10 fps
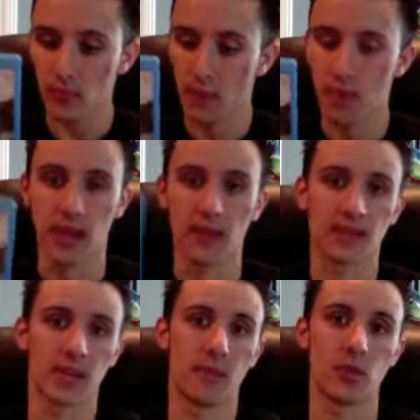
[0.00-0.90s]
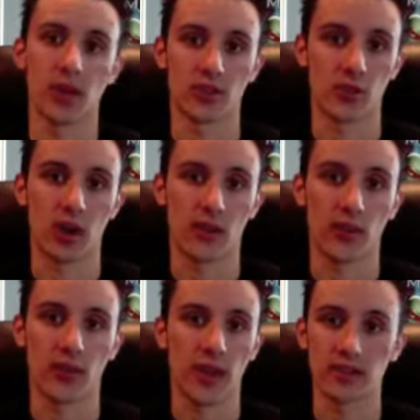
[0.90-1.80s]
picking this up and you guys are on the
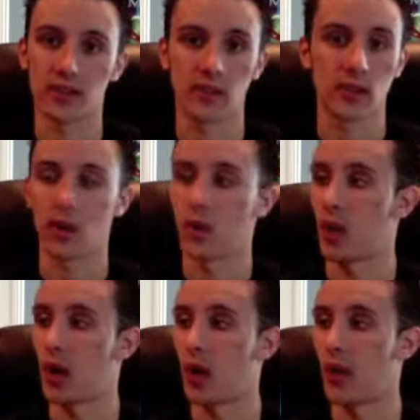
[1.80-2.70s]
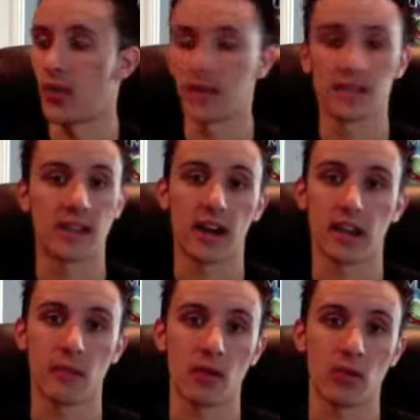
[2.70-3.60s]
fence, this
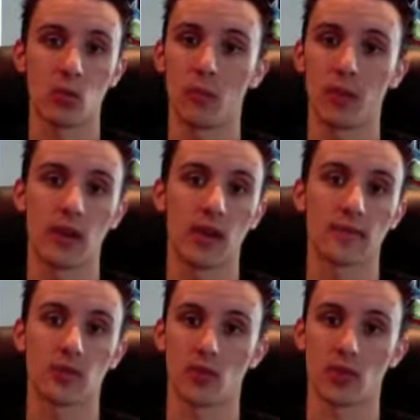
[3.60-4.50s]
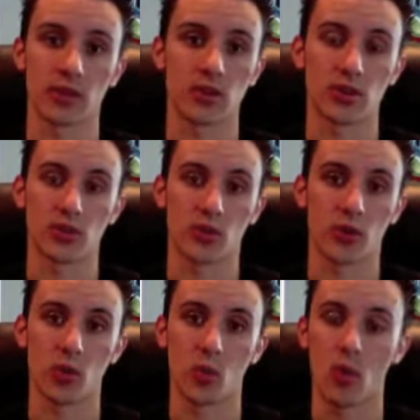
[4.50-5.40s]
documentary will be enough to really just throw
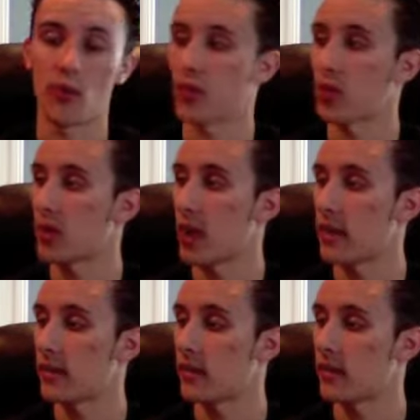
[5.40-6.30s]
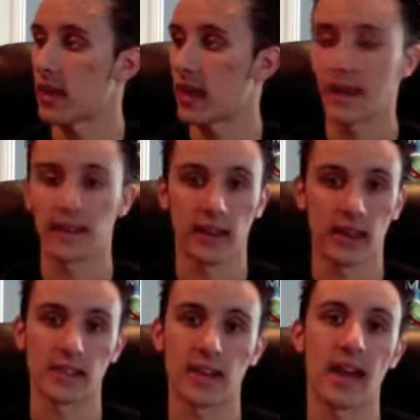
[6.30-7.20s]
you over and like I
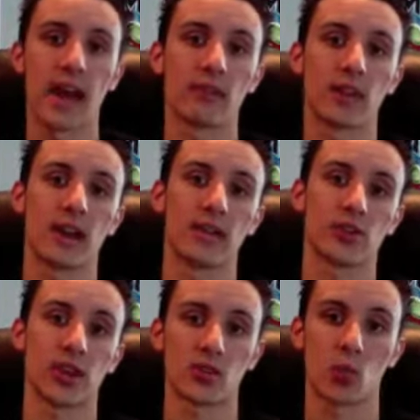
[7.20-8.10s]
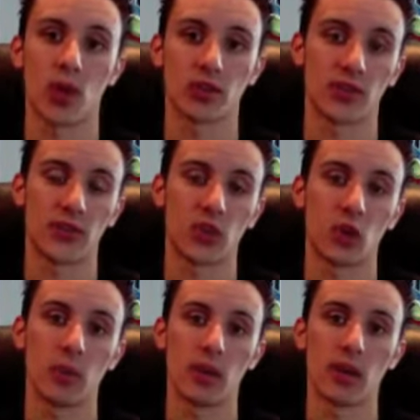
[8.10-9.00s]
said, I haven't gotten the chance to watch the film
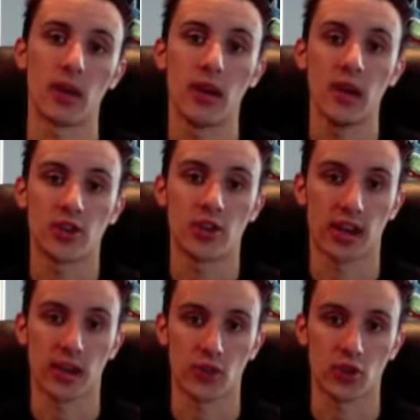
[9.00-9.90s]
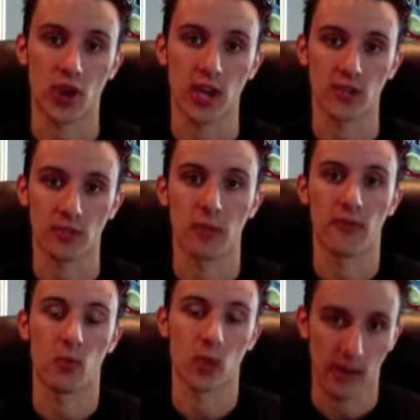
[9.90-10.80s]
and check out the transfer, but
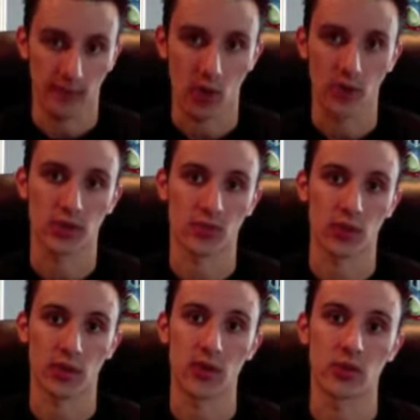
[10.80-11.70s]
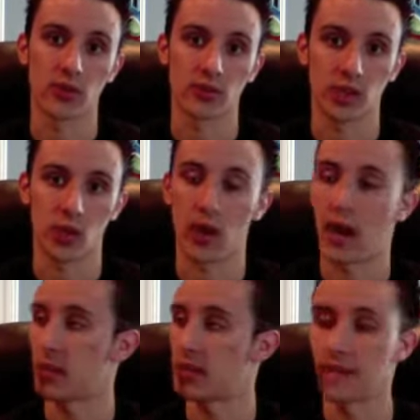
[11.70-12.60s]
from what I've heard, it's really good, so I
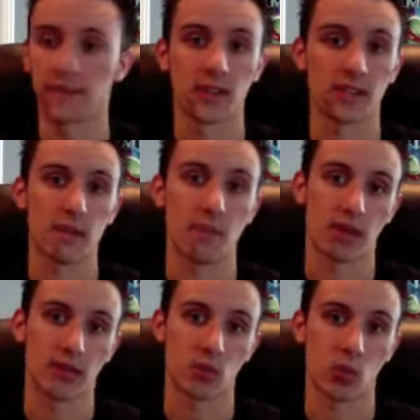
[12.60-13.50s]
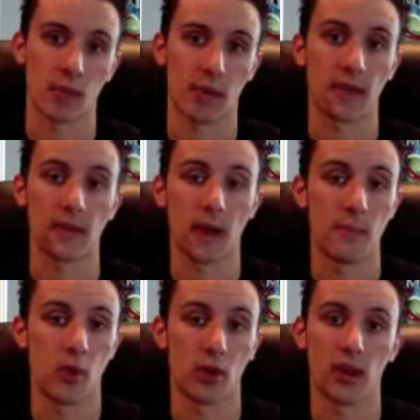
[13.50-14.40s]
would definitely say pick this one up. I think I
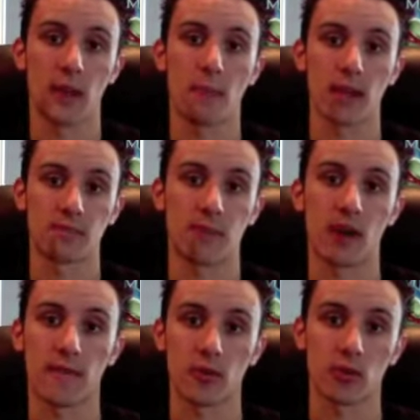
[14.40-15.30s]
bought it at Best Buy for